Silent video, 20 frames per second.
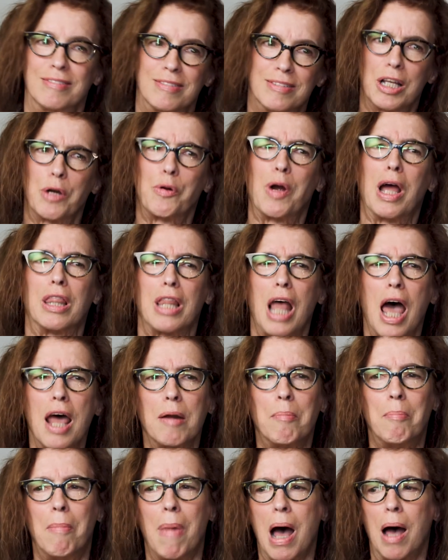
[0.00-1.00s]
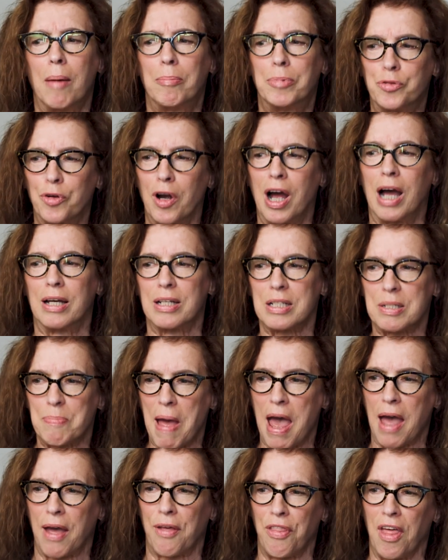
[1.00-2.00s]
there were a lot of mob trials
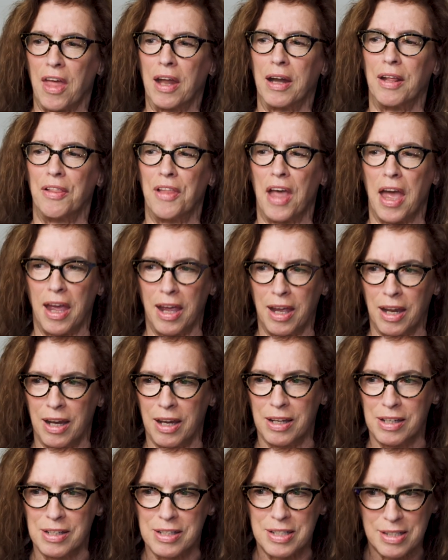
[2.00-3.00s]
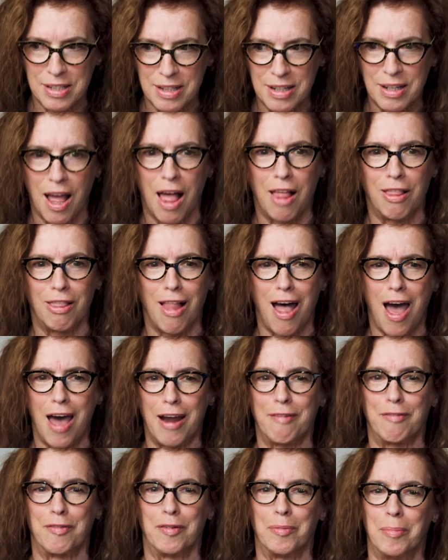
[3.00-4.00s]
back then in the 80s, a lot
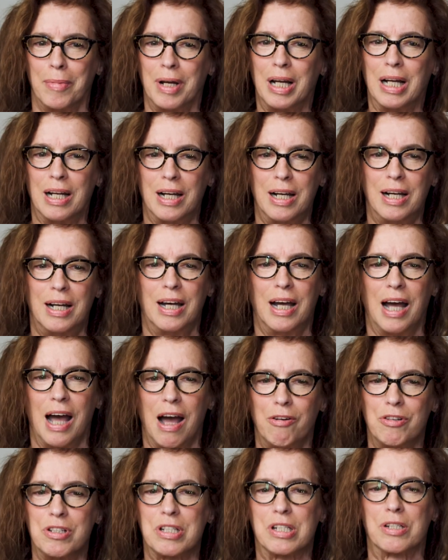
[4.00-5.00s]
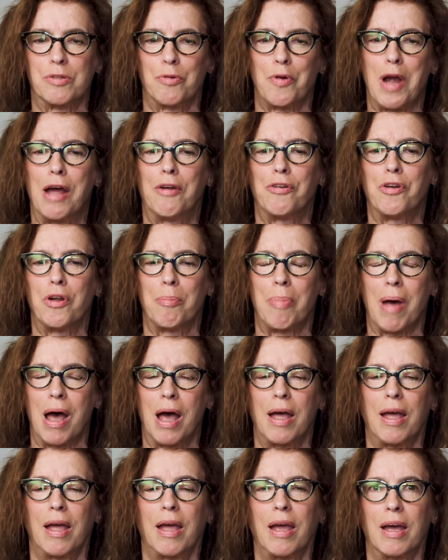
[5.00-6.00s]
of them. I was surrounded
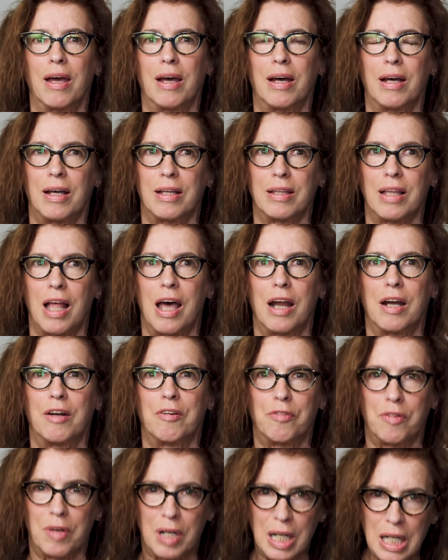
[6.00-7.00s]
by a lot of